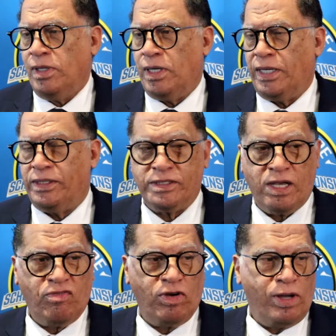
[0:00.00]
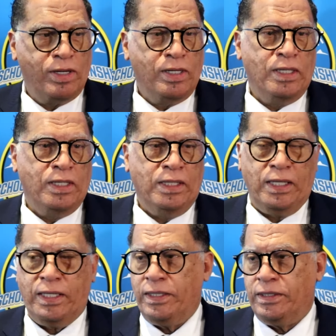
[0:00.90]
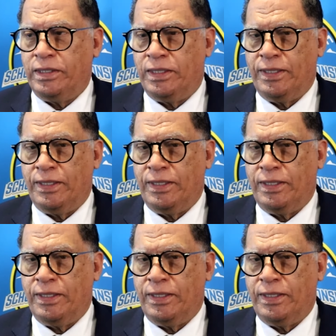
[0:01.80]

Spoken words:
and SAFA. And